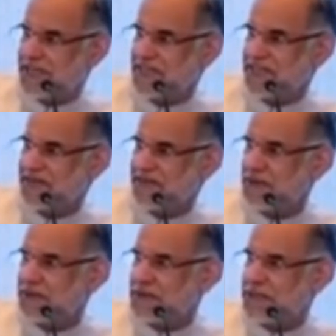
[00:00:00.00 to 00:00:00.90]

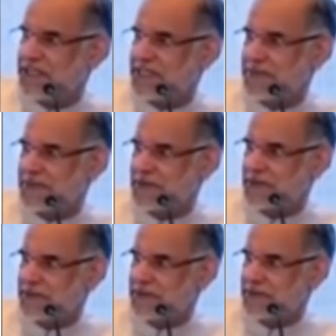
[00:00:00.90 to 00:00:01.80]

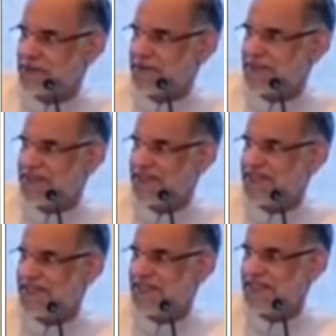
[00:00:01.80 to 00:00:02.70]

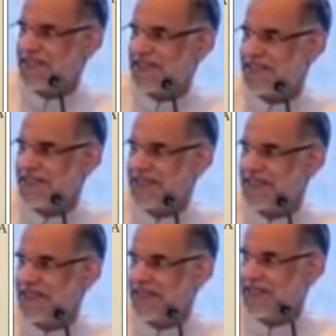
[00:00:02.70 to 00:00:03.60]

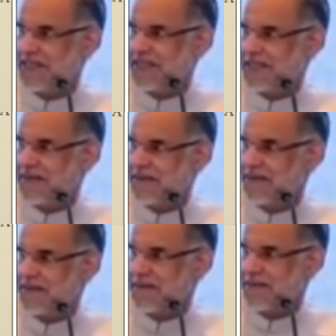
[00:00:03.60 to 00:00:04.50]

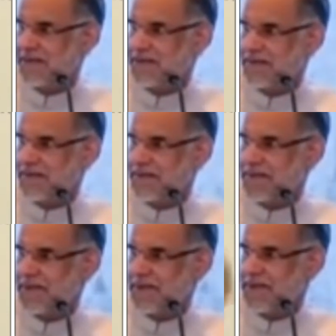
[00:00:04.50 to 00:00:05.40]

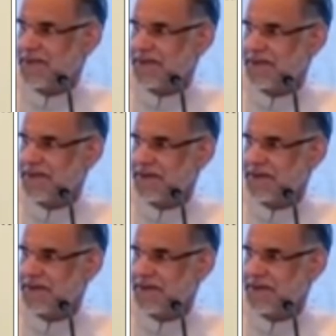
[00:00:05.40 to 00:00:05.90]
This person isn't speaking.